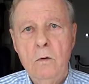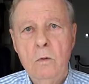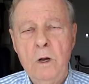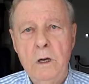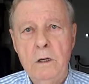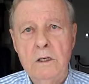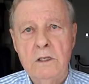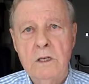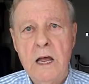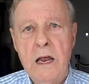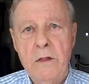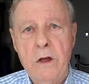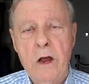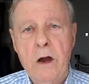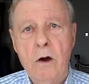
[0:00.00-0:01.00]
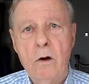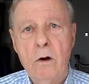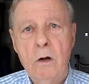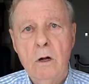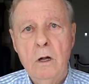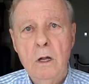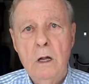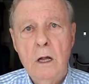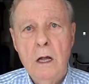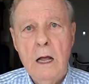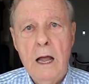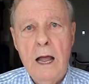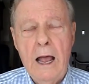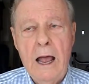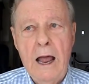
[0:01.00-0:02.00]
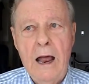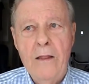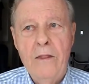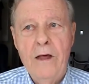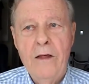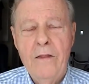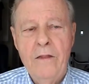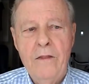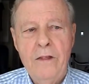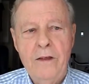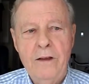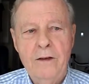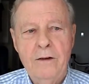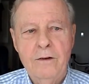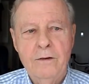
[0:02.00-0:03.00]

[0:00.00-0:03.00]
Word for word: we could stay there, and then the